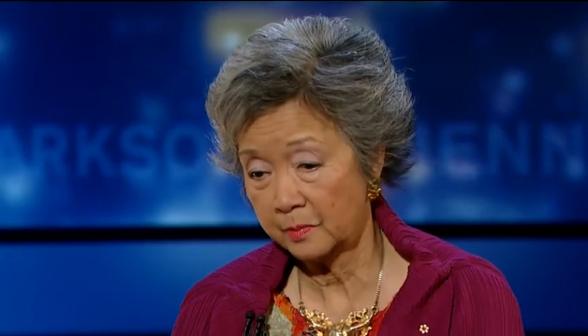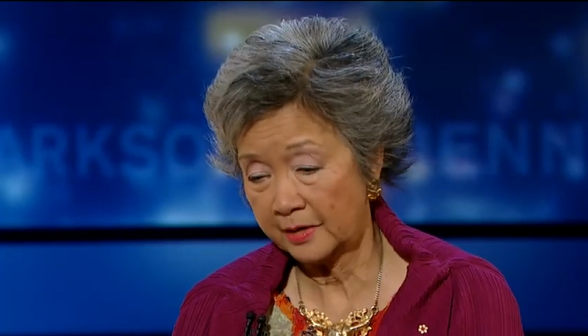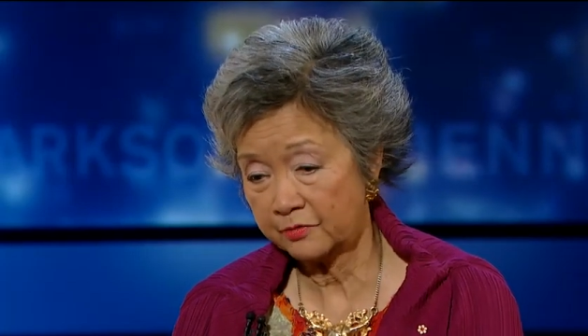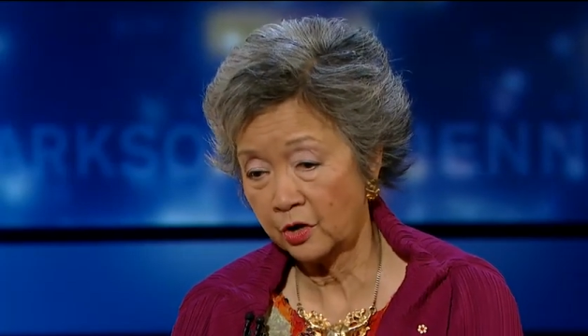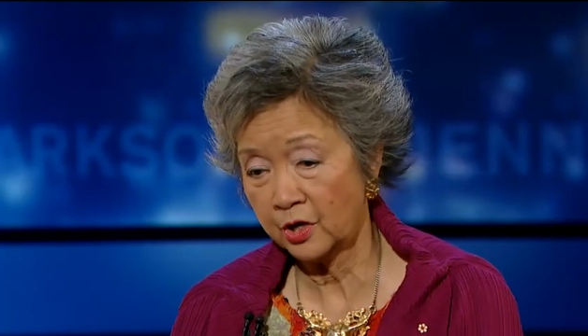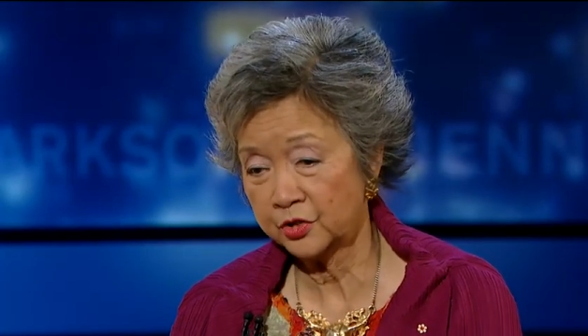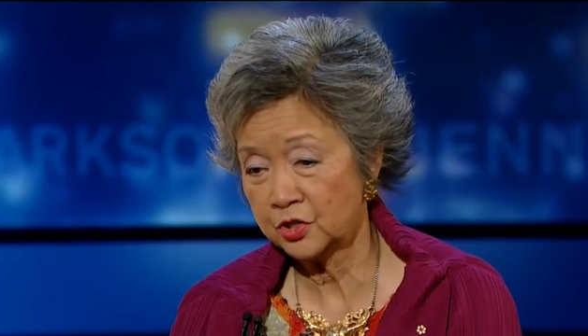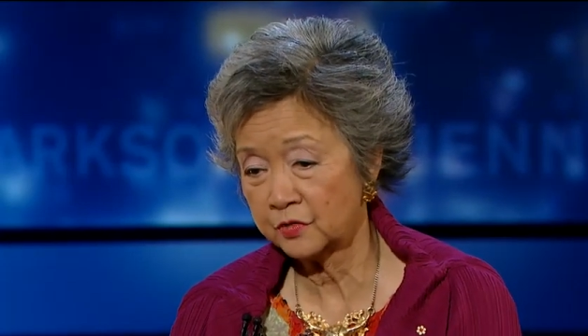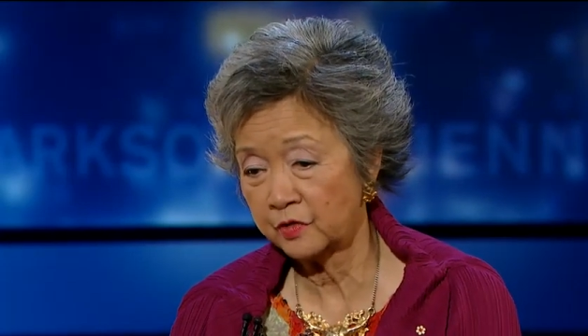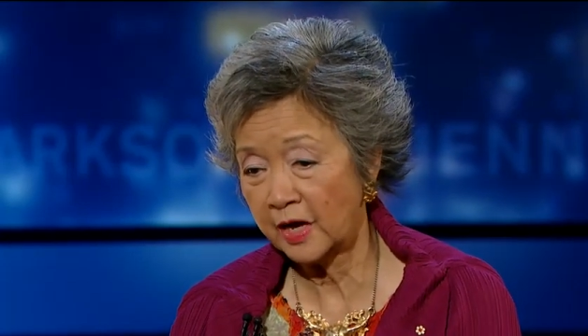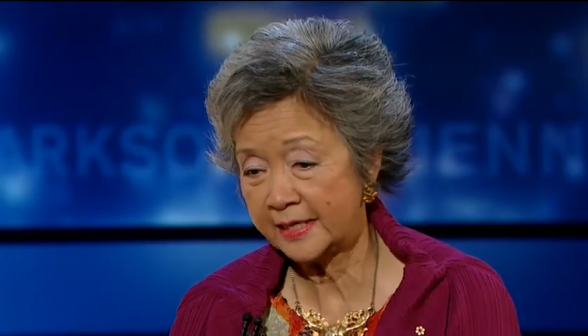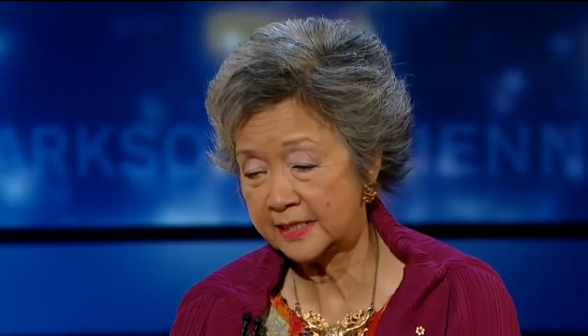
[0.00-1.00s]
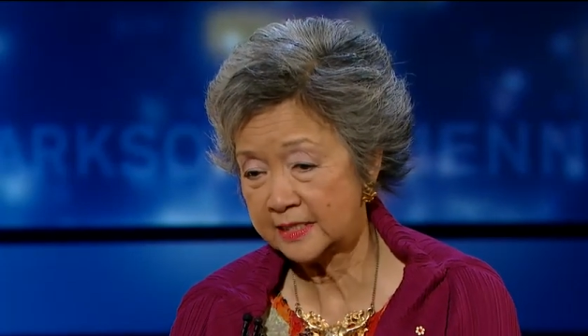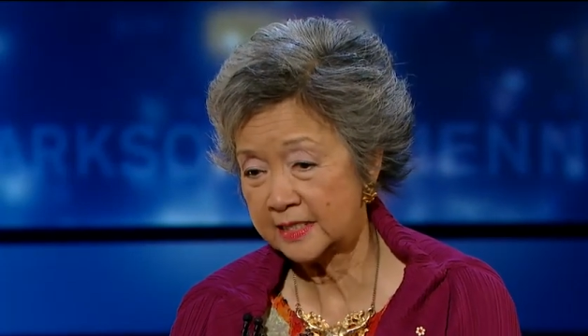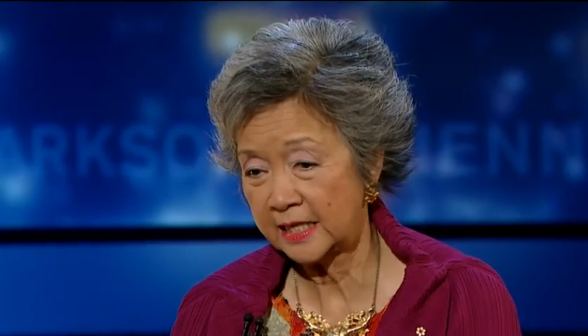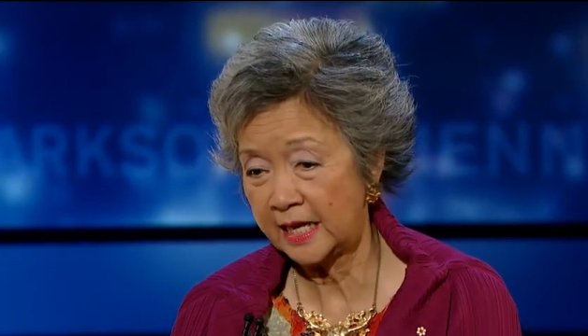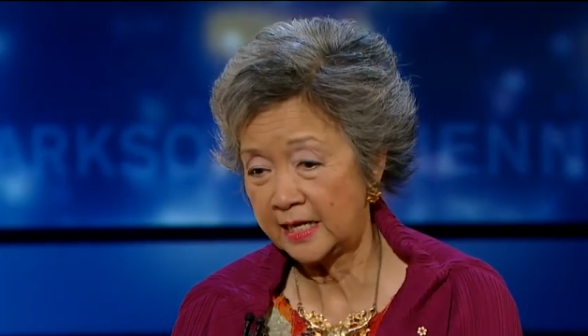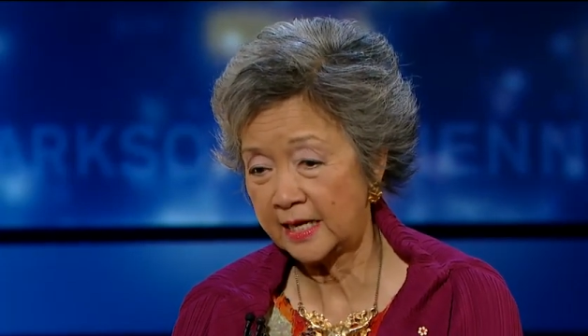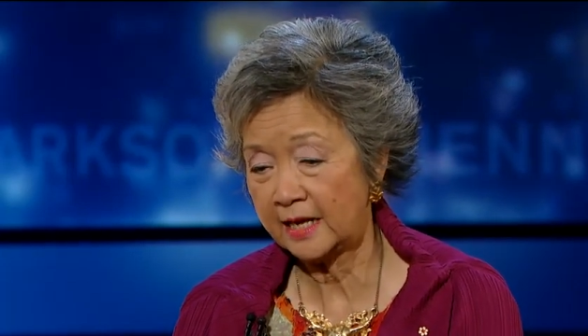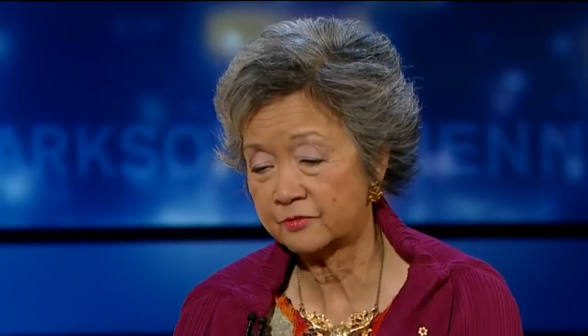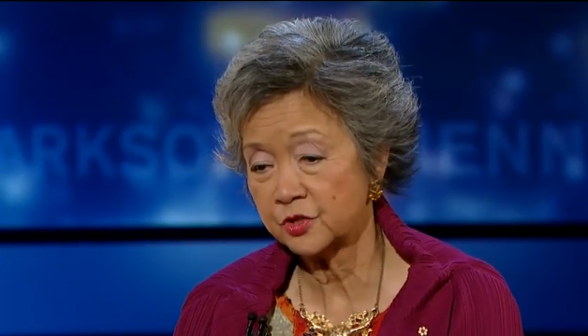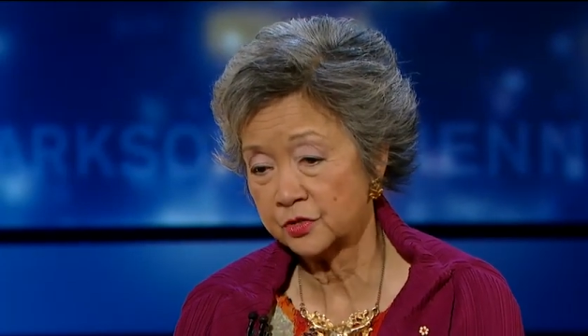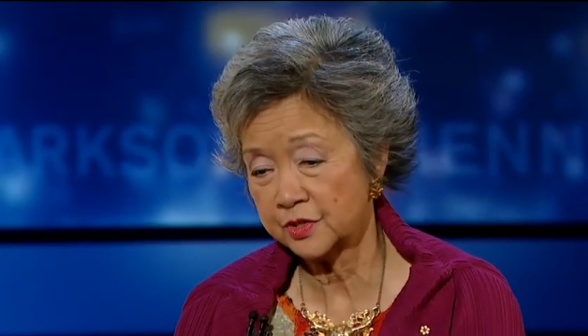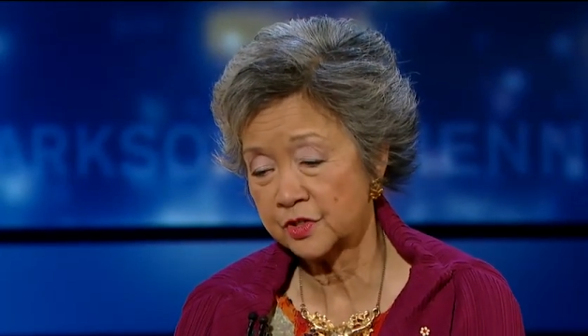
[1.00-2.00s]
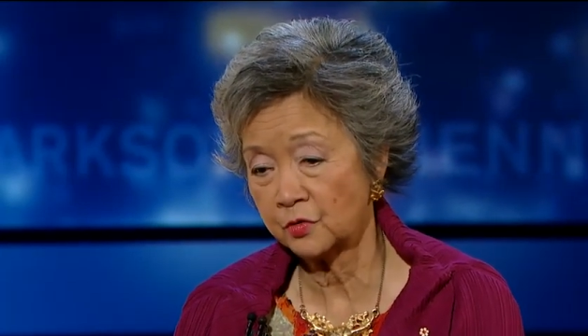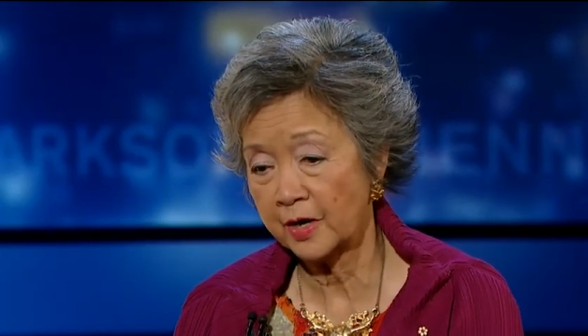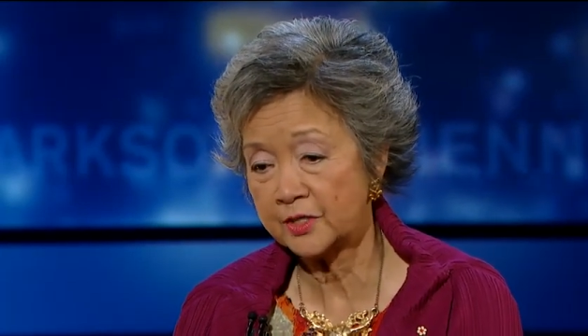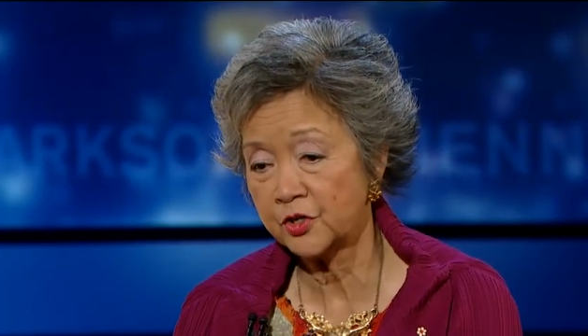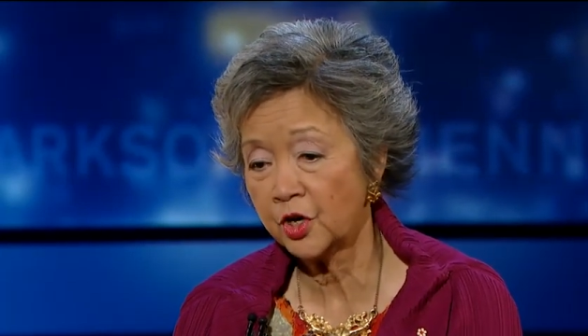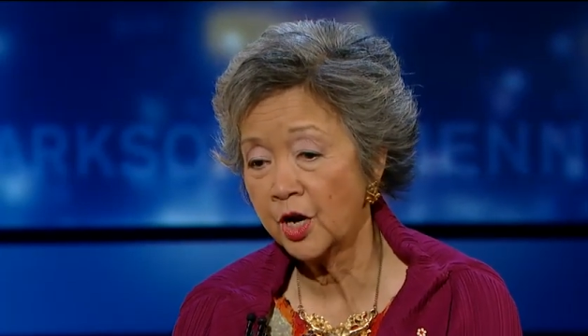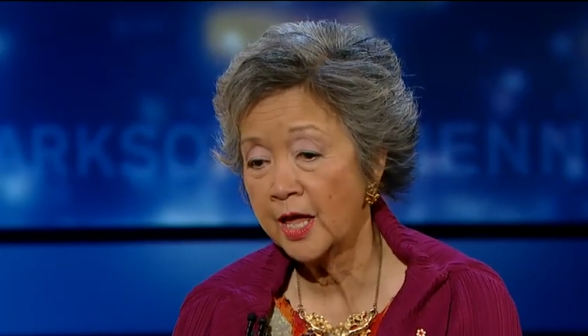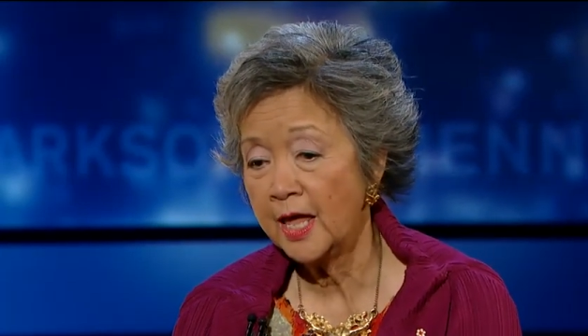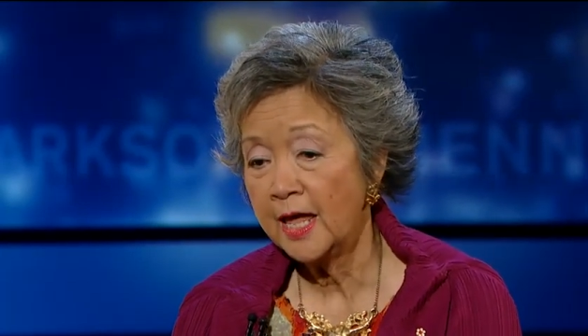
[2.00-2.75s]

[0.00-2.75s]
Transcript: my father to find us again after the surrender.